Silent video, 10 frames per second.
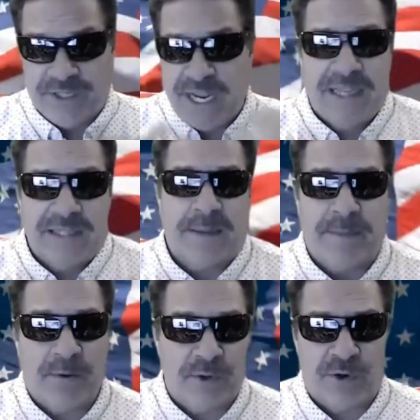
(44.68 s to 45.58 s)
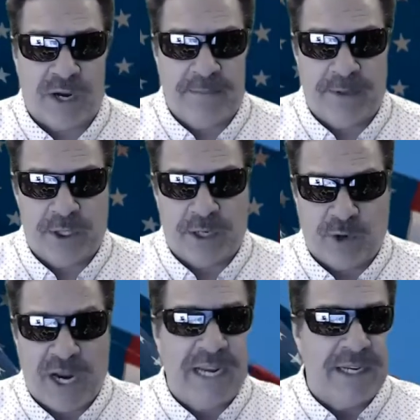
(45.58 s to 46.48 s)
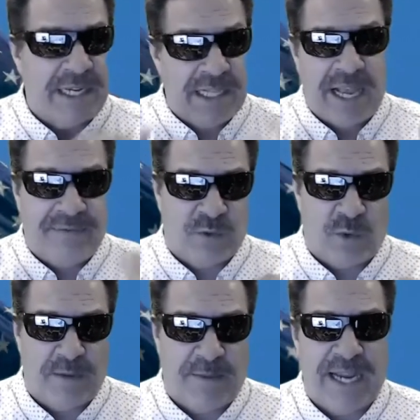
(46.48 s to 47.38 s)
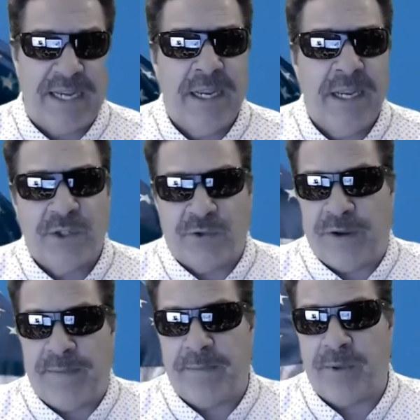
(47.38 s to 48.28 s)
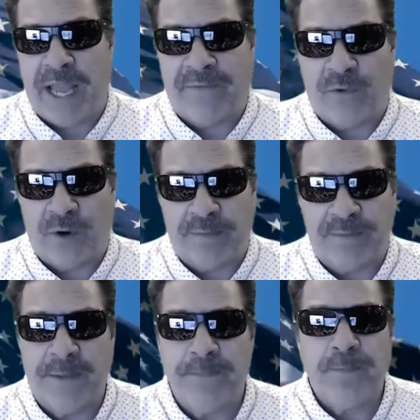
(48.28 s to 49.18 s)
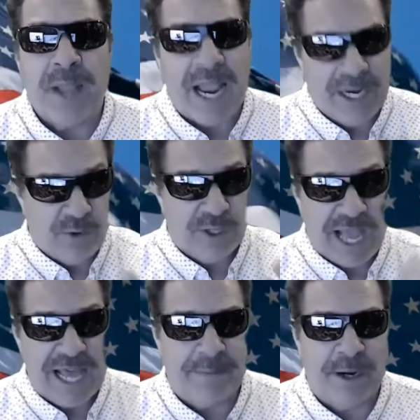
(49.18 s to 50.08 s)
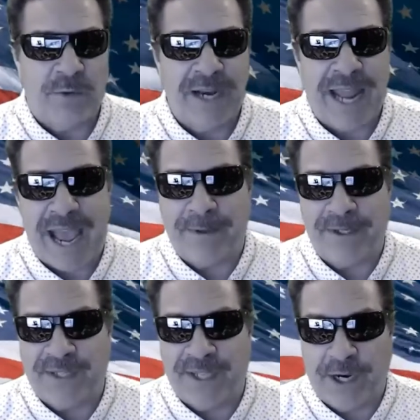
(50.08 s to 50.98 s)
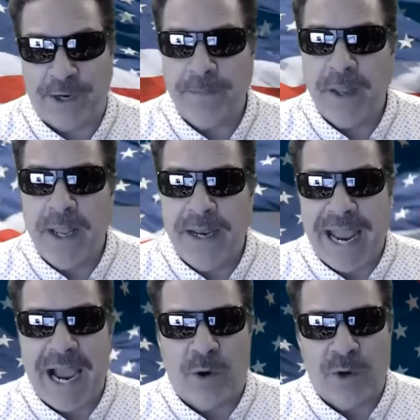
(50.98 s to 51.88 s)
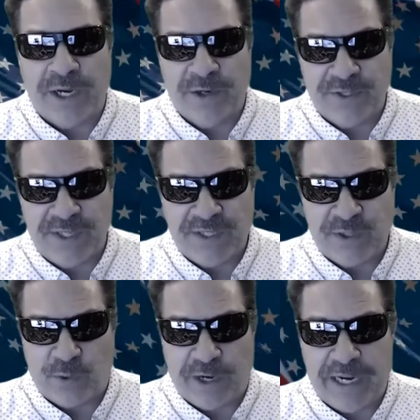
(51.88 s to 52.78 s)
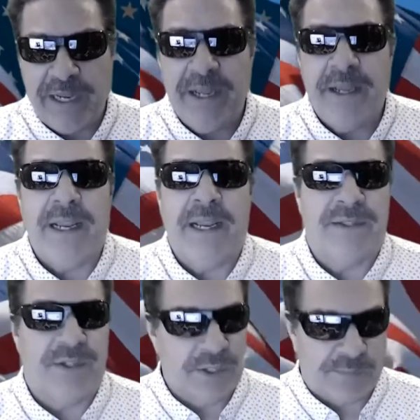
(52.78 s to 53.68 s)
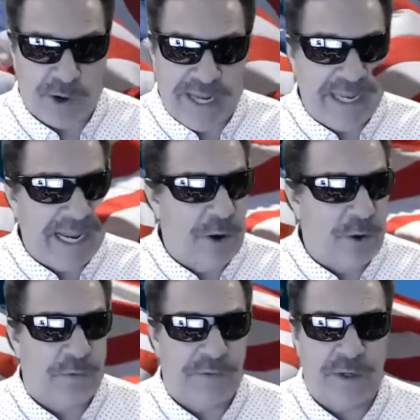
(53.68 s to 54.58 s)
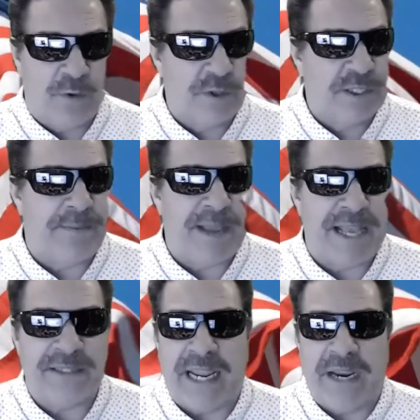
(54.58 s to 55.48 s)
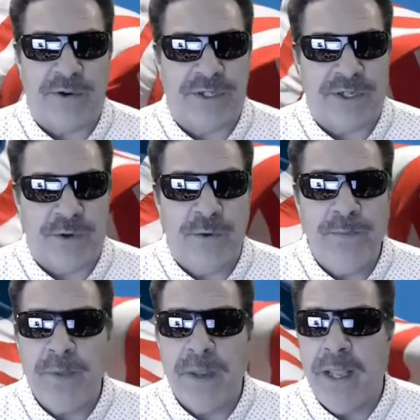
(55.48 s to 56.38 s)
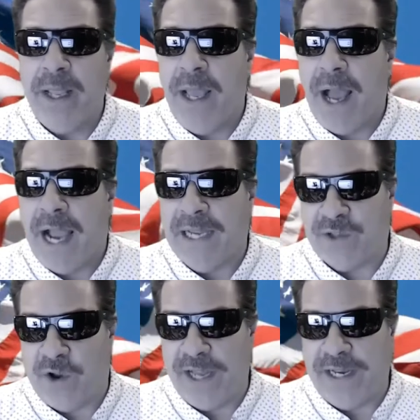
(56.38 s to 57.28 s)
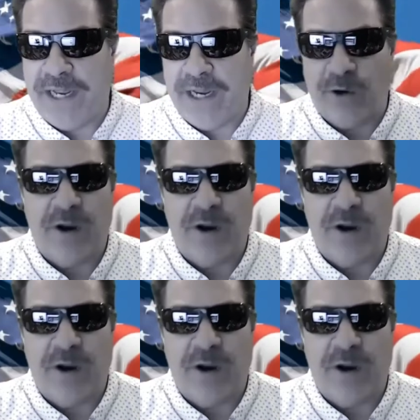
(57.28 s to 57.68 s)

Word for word: is. I mean, we're trying to build our brand. DLive is one of my streaming platforms. I know a lot about what happens there. Now, here's the story. It's just breaking out over the course of the past day or two. I saw it here